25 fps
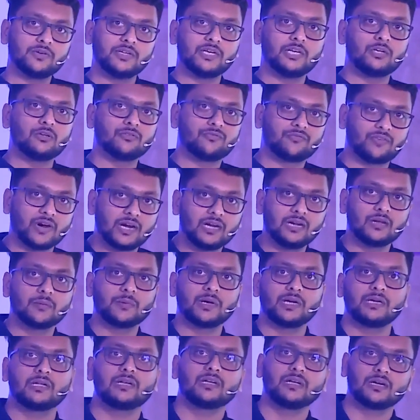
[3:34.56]
we need to
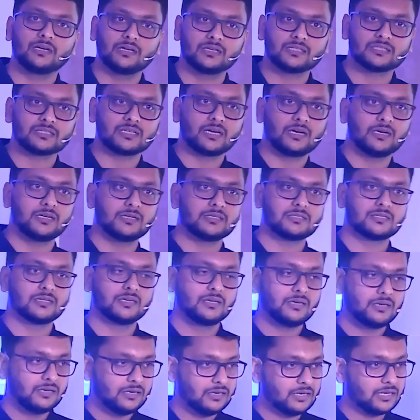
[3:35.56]
fundamentally understand is,
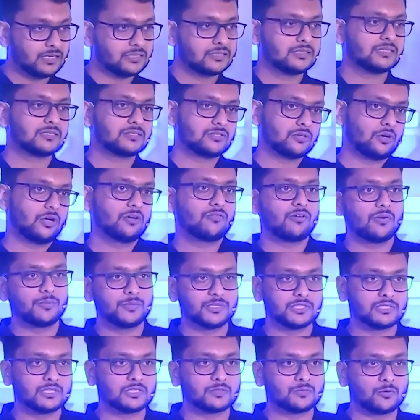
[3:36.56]
does this solve our
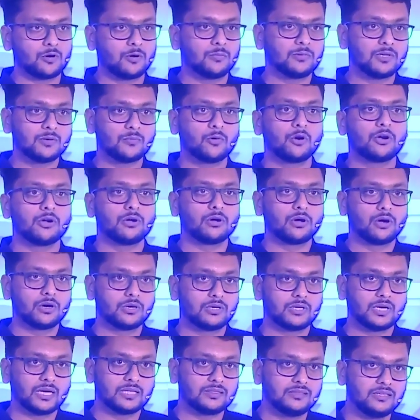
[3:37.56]
business problem or
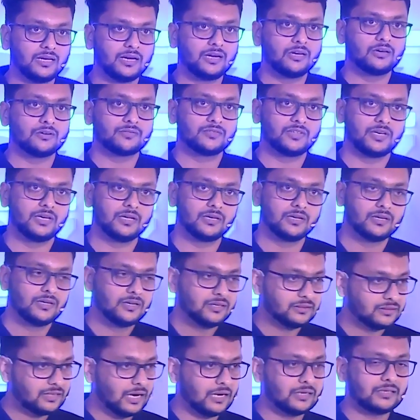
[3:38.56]
not at the end of the day?
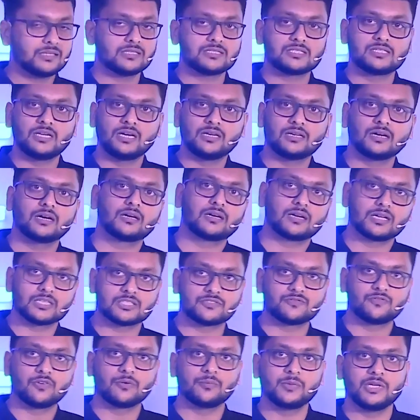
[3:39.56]
That is data
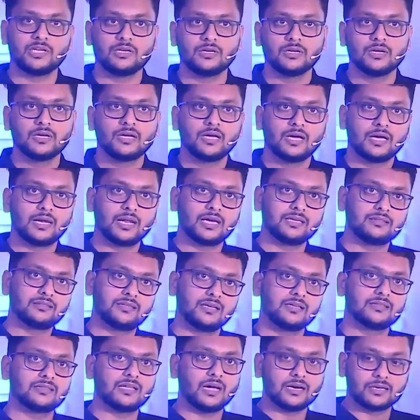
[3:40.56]
trust for me, and I
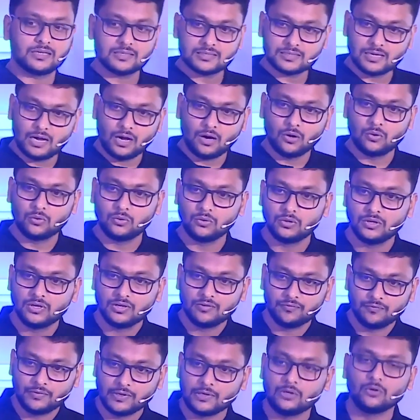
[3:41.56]
think that is how
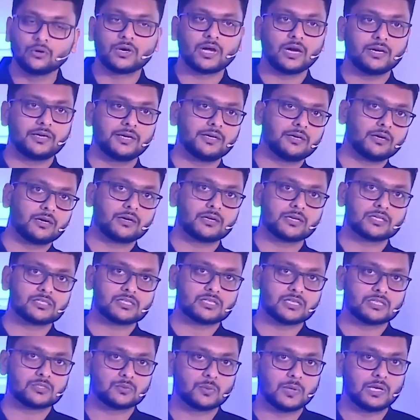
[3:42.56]
we look at data
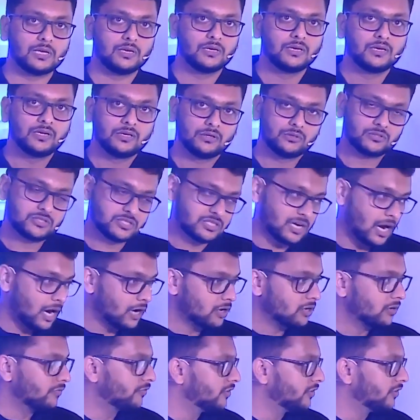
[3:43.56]
trust as well. To start